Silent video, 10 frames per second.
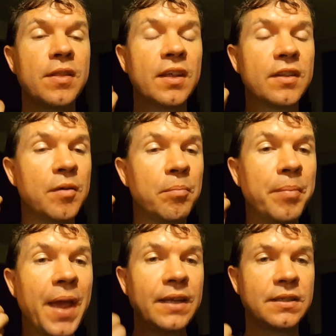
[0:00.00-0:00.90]
that they're
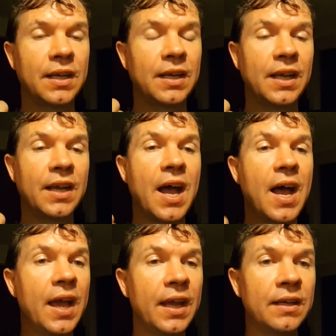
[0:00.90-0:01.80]
basically
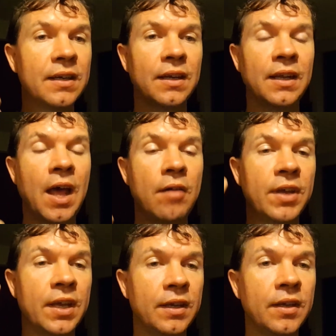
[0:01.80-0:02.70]
kind,
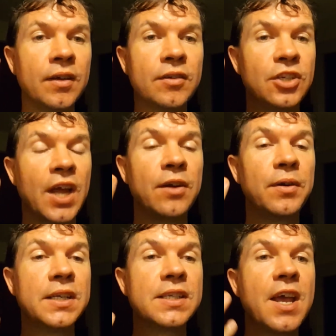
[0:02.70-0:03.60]
loving,
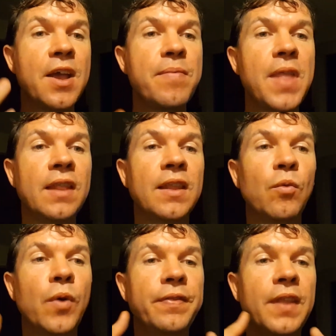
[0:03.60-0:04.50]
generous, and that
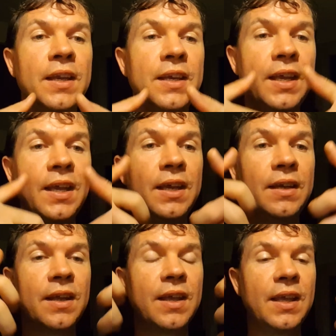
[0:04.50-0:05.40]
what they
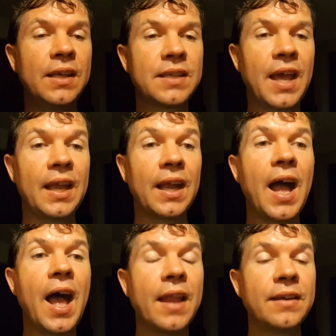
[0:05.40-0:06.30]
need is a
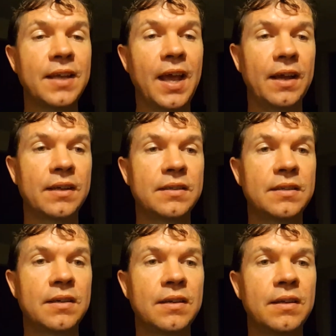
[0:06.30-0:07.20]

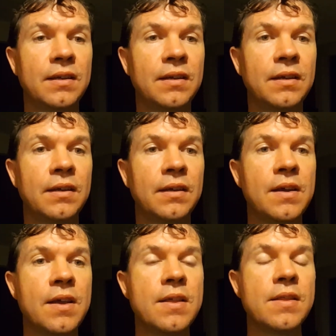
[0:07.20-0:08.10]
context
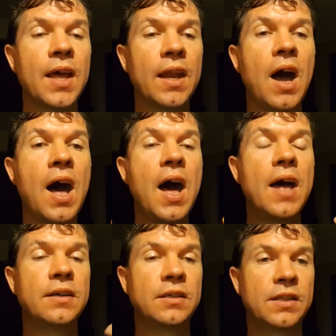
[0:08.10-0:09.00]
that
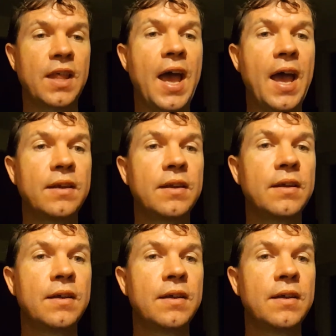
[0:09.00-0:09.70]
honors that